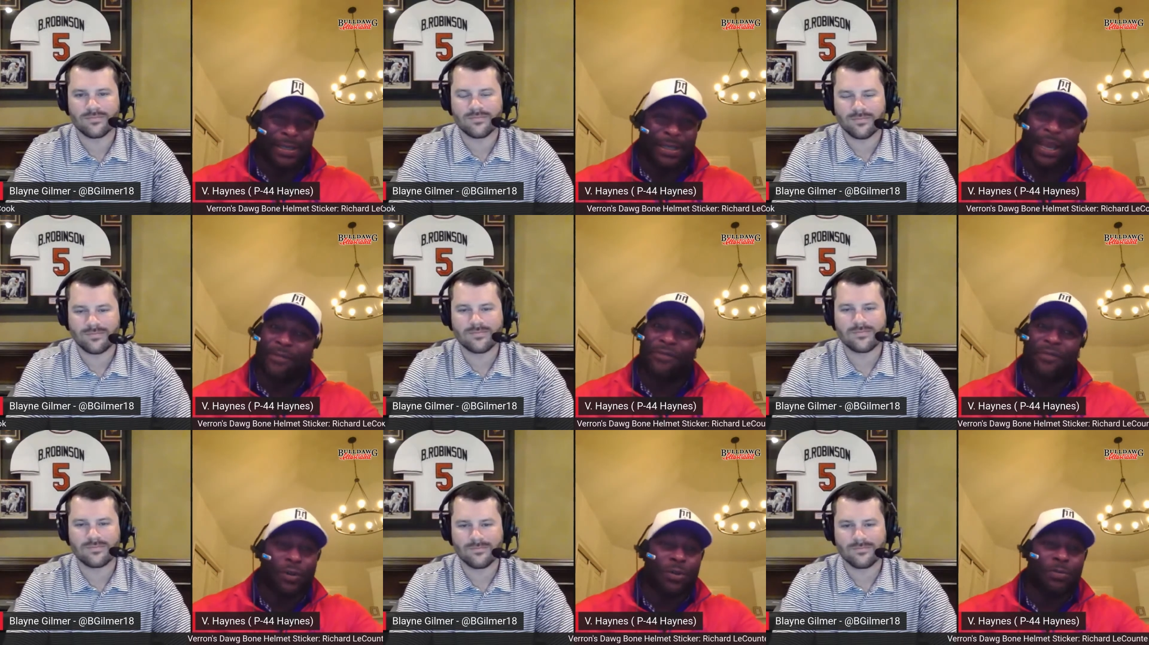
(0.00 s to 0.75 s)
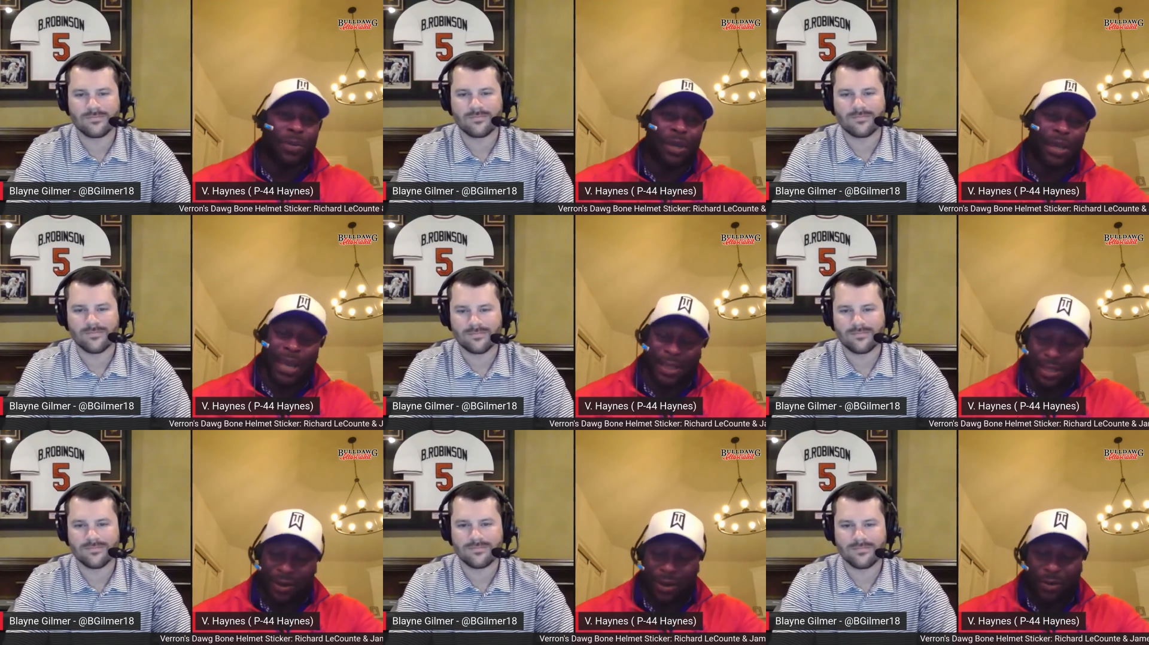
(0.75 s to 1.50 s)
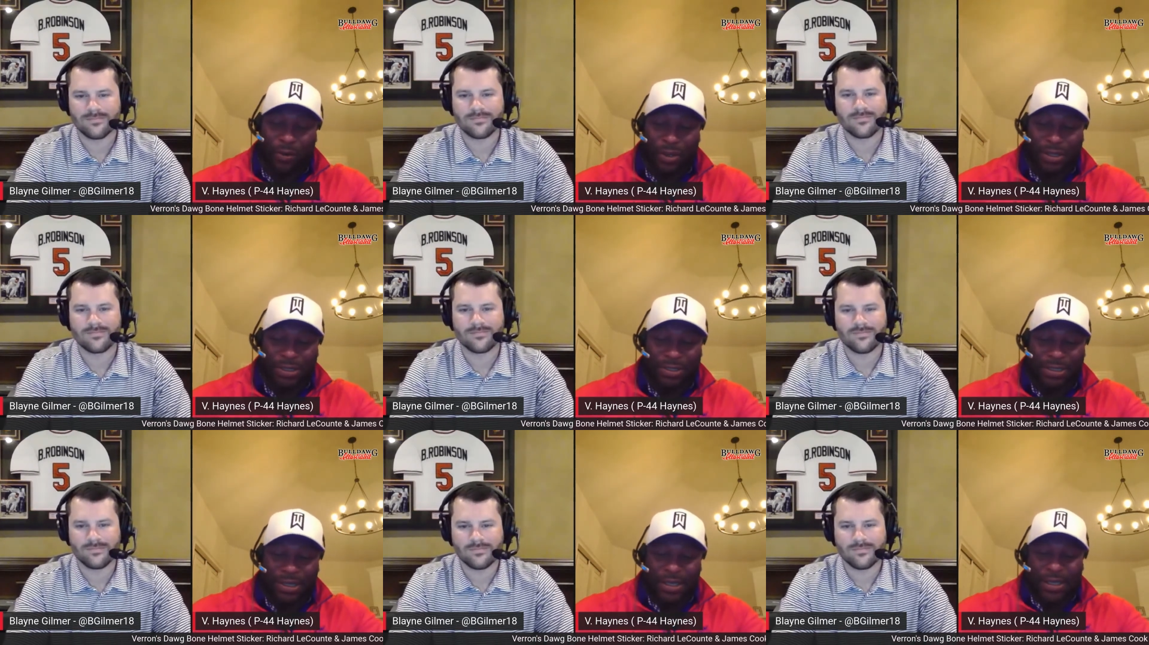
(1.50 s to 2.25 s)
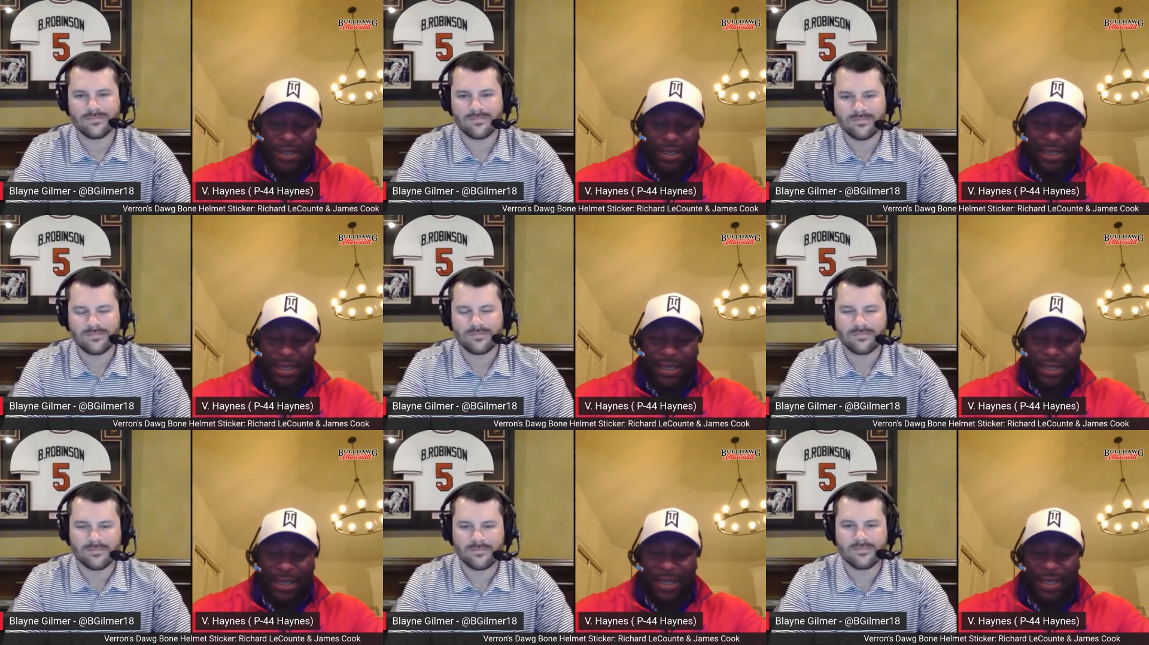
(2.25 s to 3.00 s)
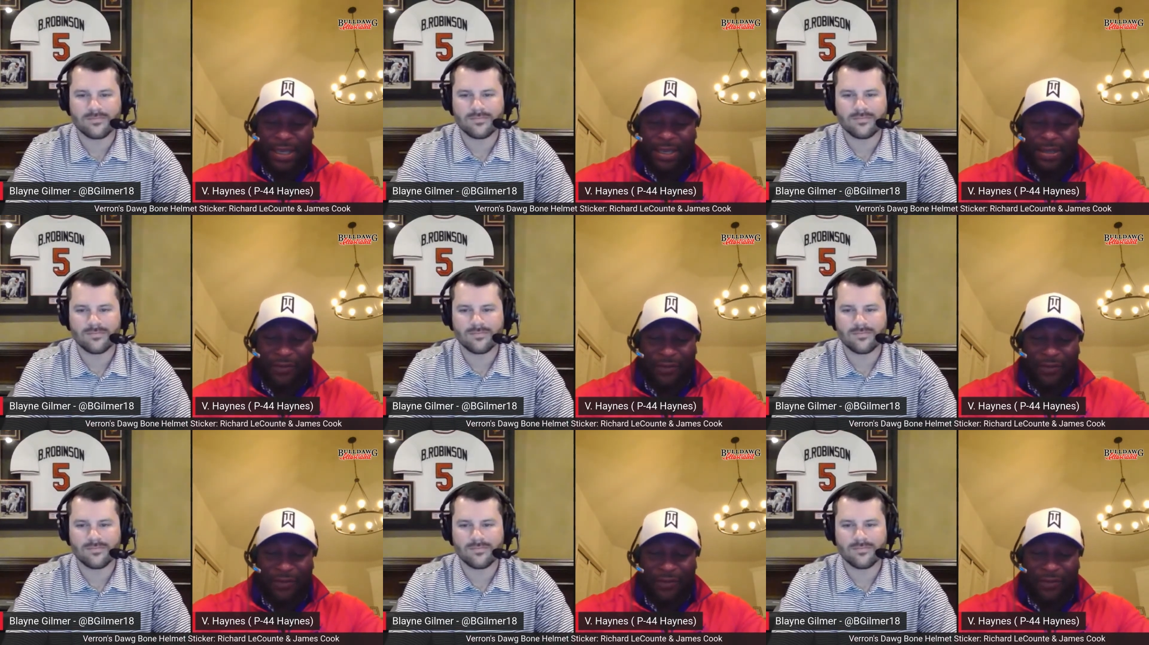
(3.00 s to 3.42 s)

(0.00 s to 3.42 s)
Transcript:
Speaker 1: That first pick, I thought was the the